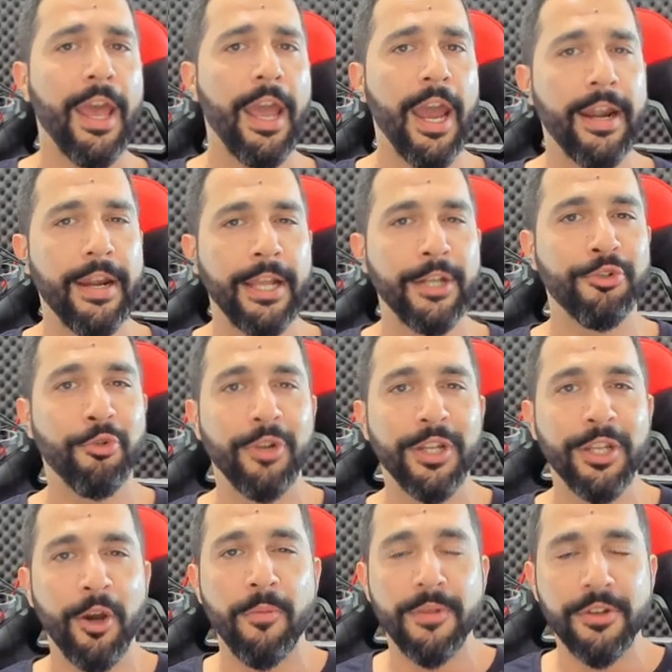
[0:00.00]
And I
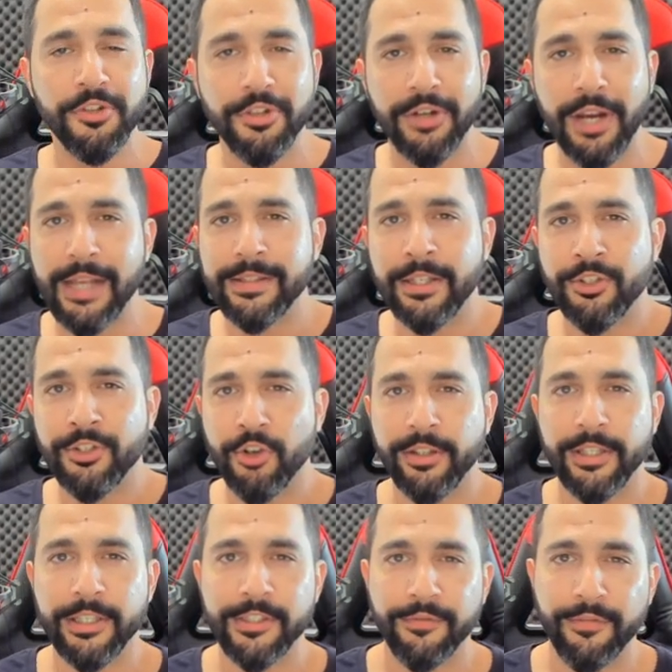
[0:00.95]
truly hope that you guys
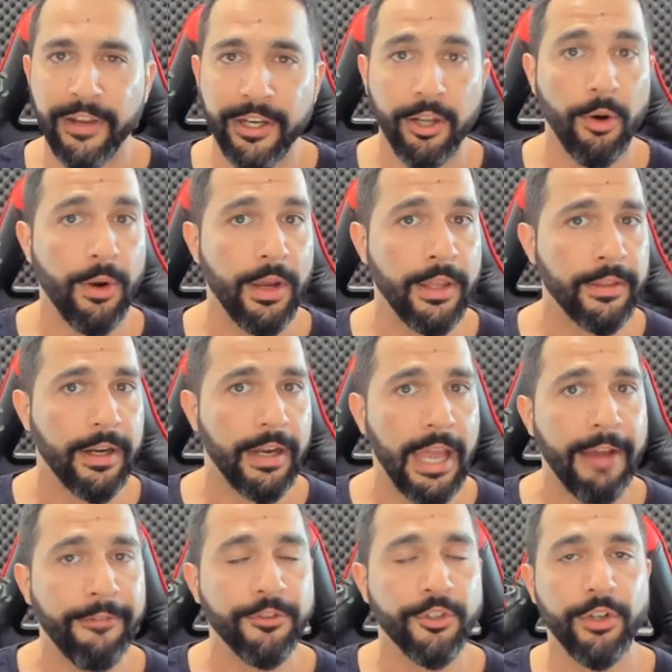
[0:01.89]
enjoyed this video and then
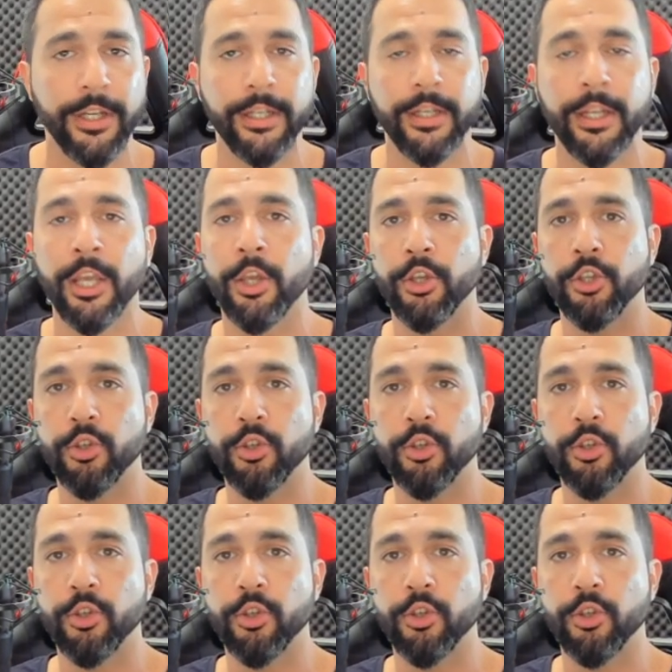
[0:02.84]
after it,